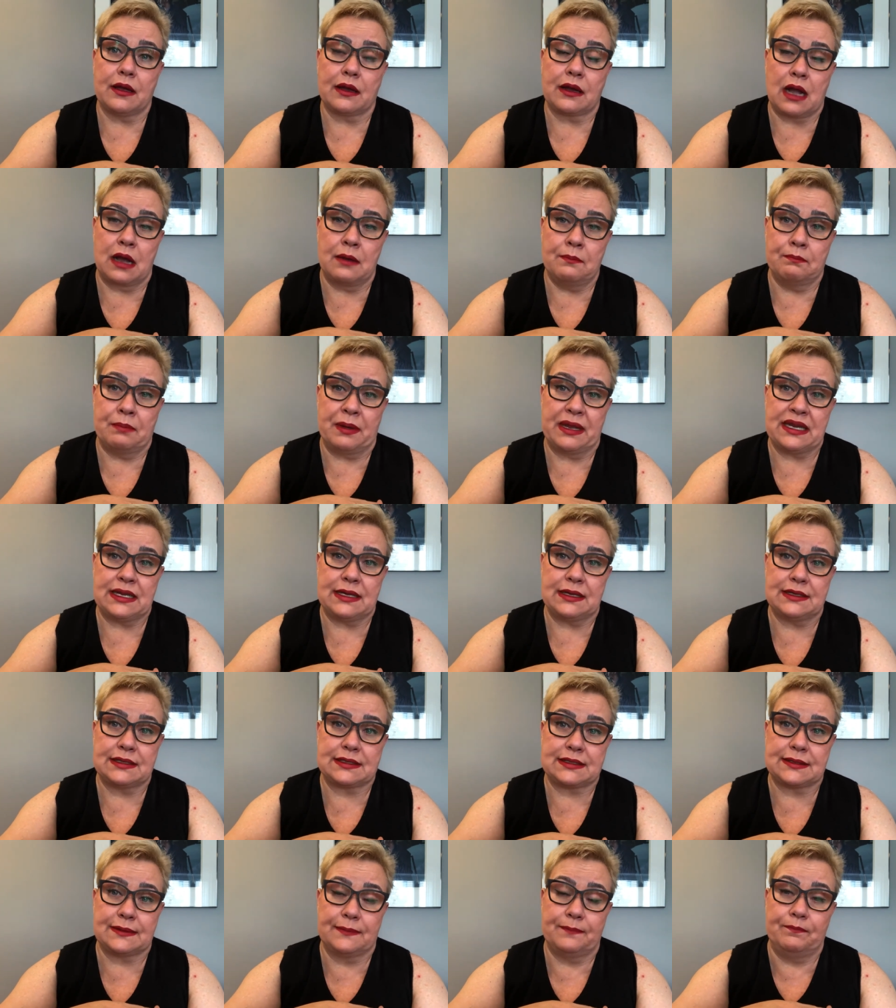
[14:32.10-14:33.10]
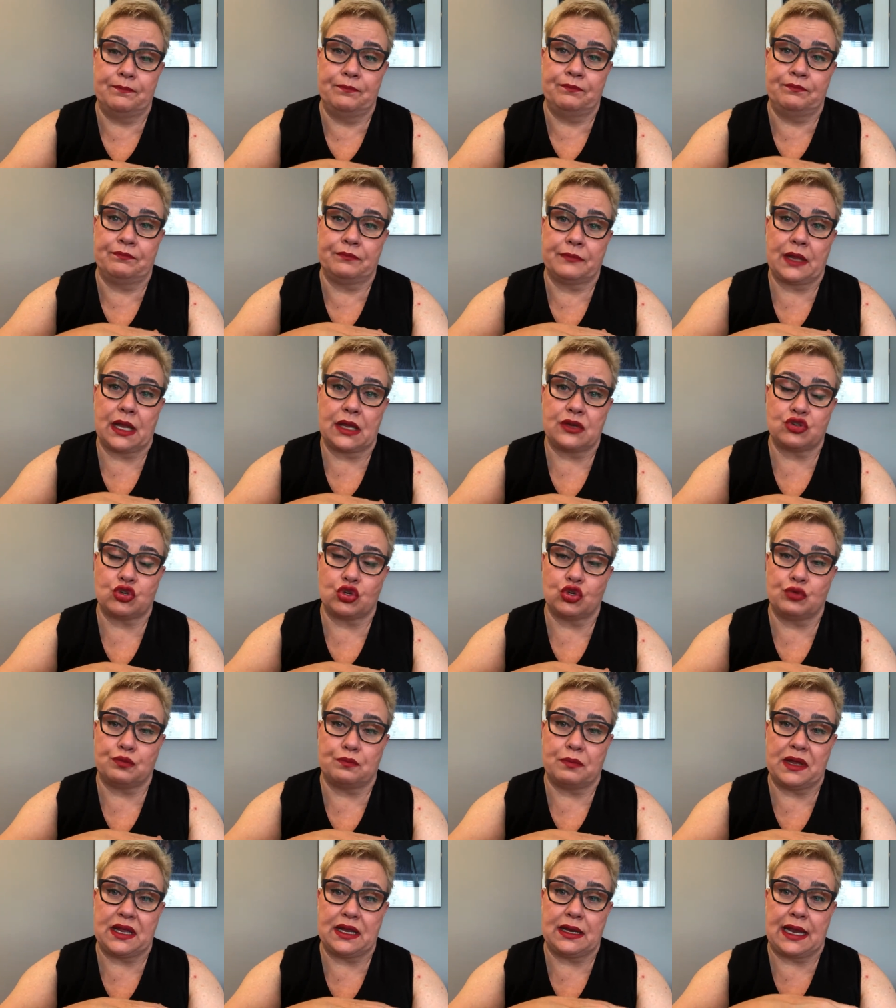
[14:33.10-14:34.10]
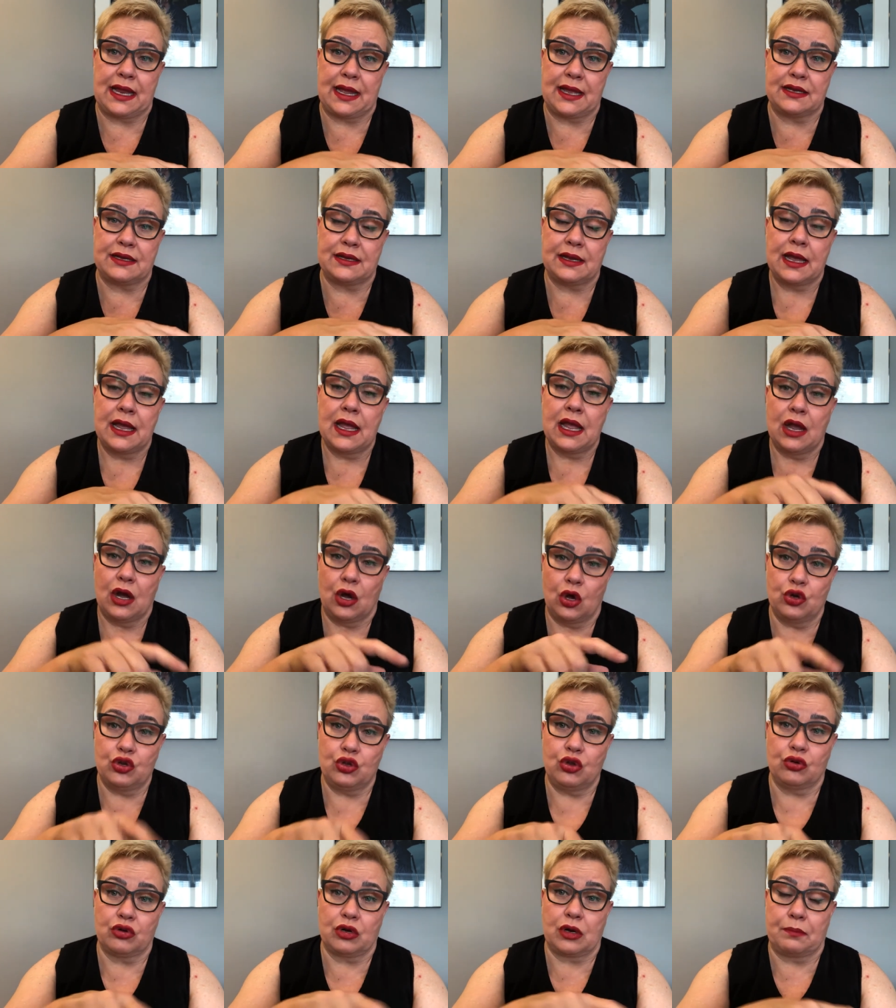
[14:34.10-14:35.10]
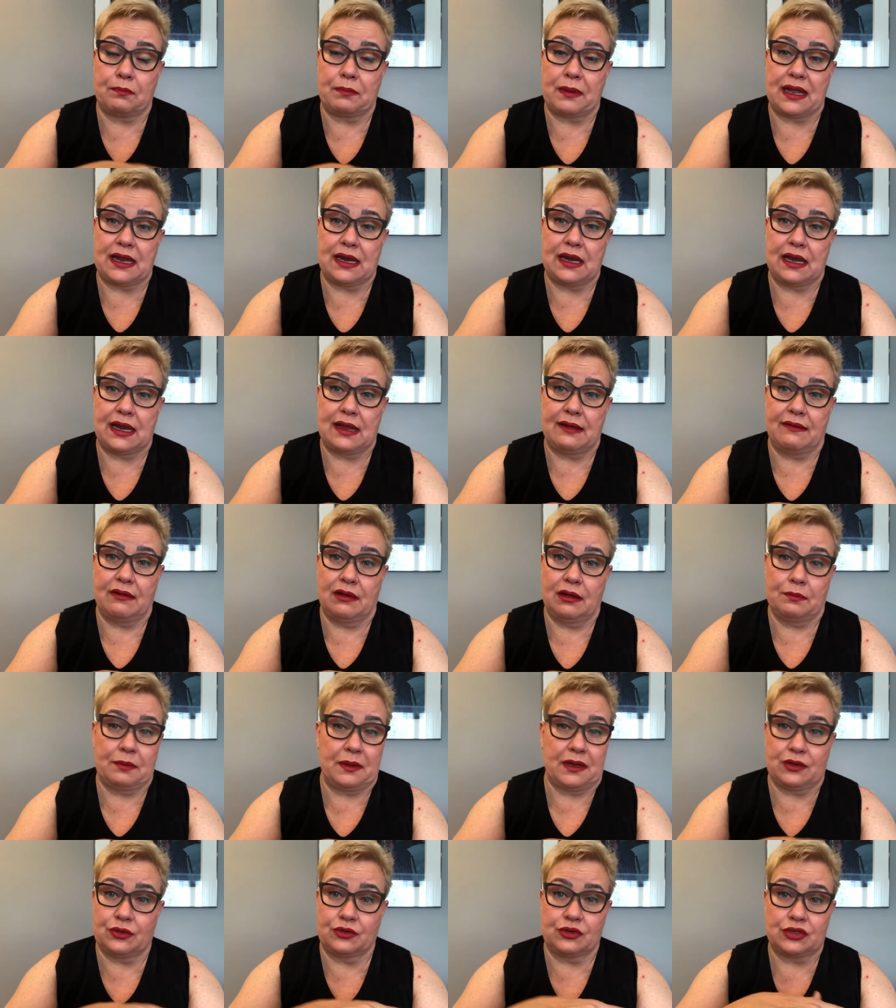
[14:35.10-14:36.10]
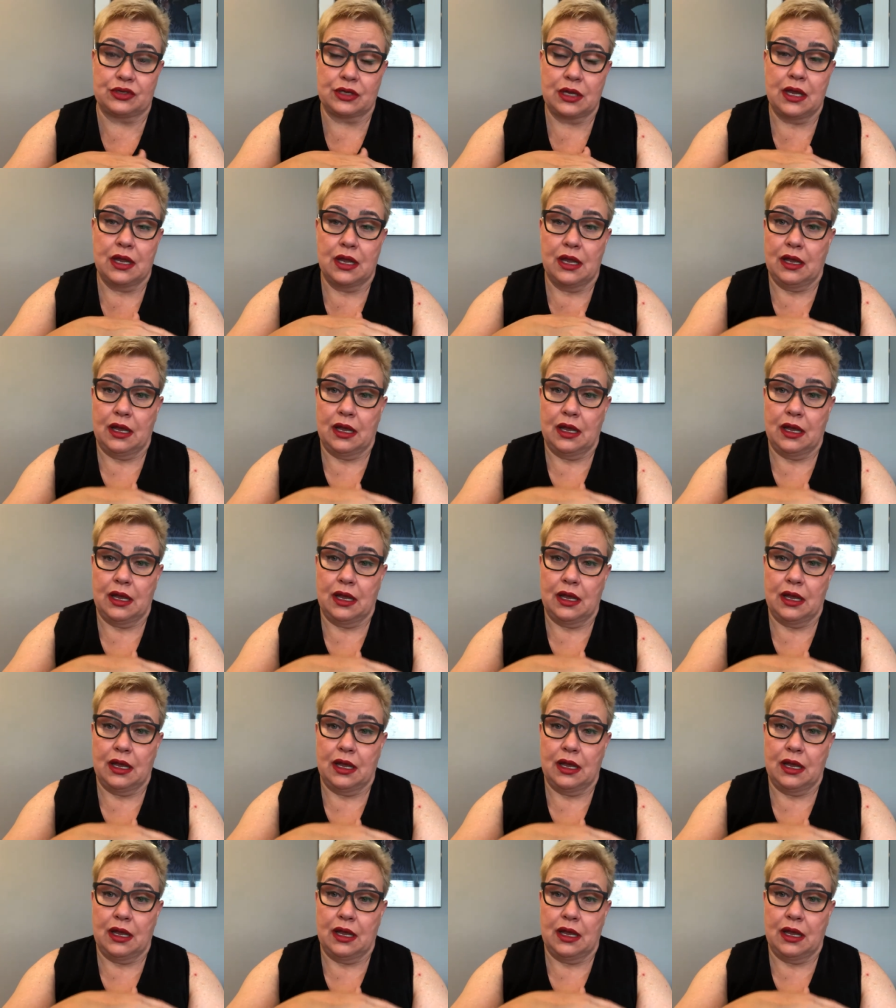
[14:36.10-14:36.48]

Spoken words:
companies should be led on European level, because